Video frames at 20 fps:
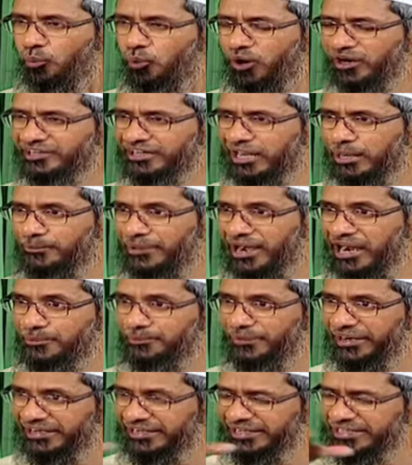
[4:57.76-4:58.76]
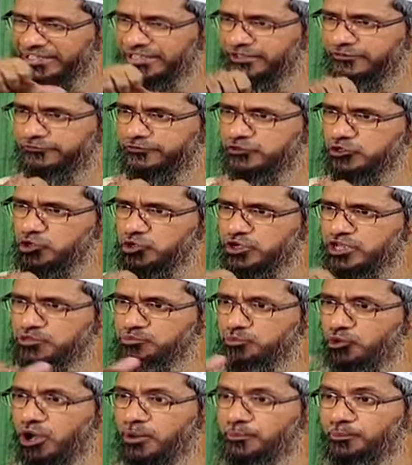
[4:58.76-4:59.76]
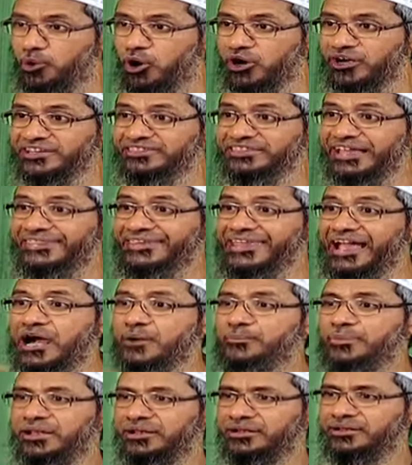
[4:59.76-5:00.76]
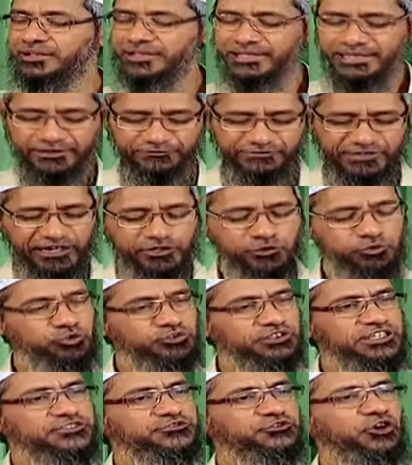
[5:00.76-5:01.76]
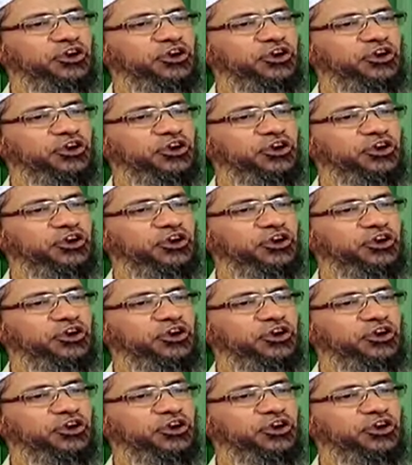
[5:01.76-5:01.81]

what commandment he gives you is more important than the amal. If there are two things